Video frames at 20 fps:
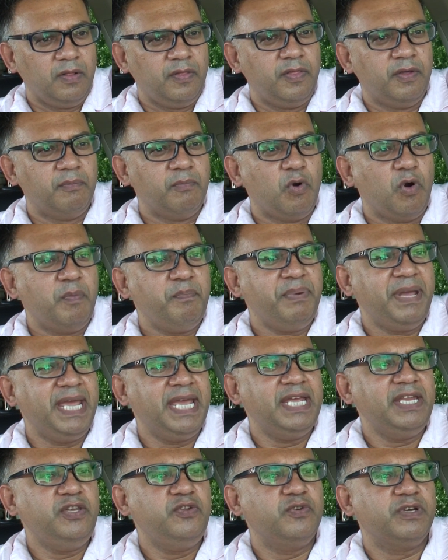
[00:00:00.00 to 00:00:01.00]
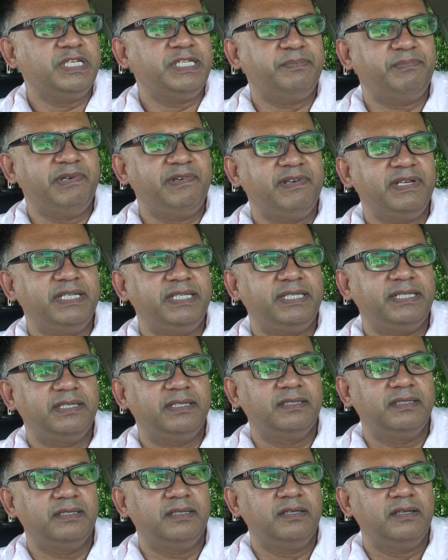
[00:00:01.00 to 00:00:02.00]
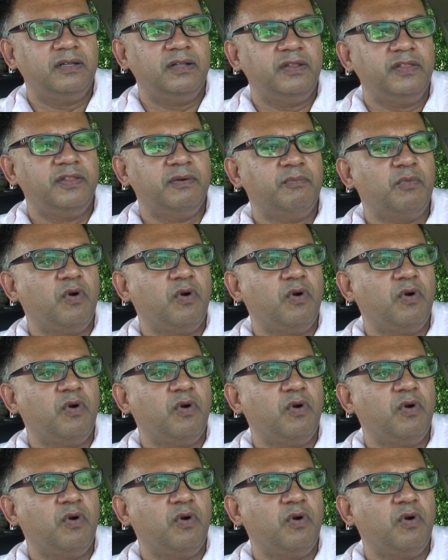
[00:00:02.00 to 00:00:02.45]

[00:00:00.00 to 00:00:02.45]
The more pain you experience, the